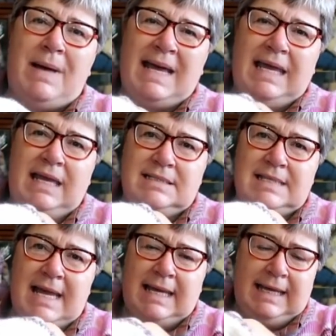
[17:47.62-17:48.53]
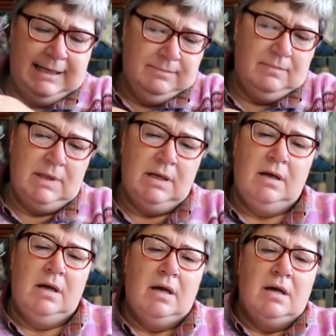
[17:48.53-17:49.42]
baggy and saggy.
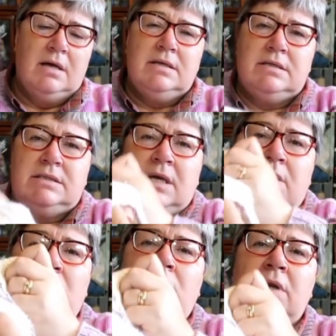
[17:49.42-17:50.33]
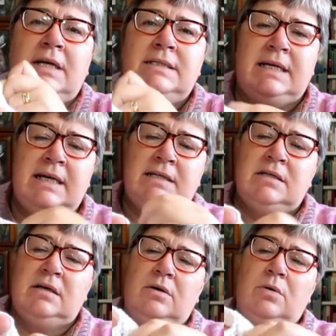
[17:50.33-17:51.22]
So all I
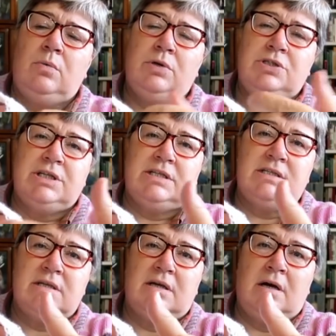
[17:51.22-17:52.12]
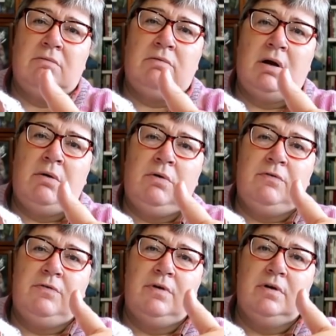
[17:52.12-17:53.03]
did was just a row
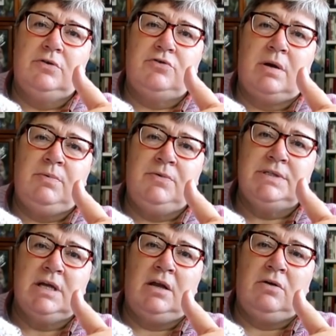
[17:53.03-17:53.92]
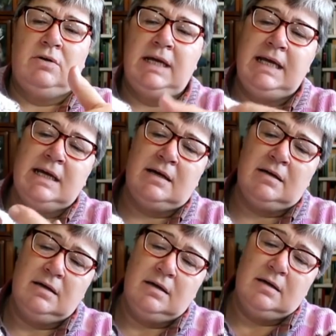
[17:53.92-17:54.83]
of trebles along
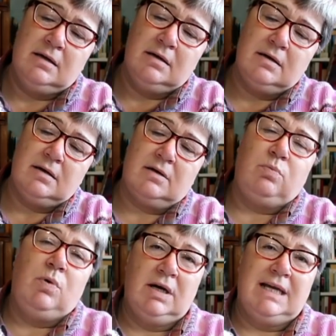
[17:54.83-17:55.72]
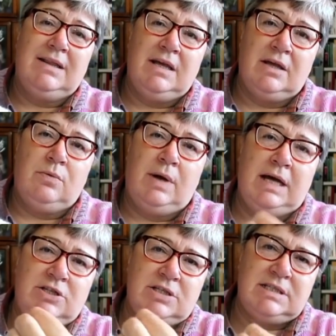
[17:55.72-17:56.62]
here kind of working the other
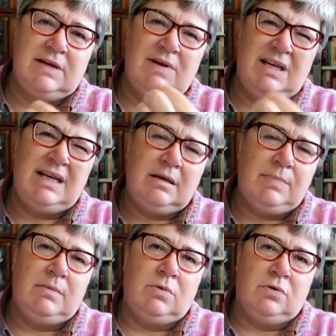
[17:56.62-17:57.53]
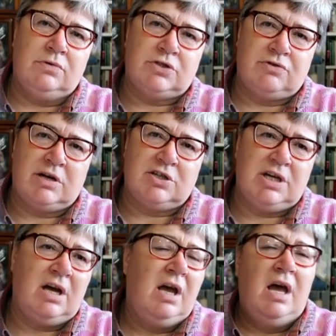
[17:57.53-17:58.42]
way just to give it a little bit more
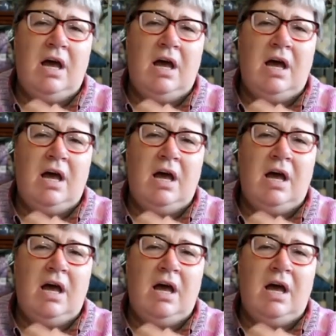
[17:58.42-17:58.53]
structure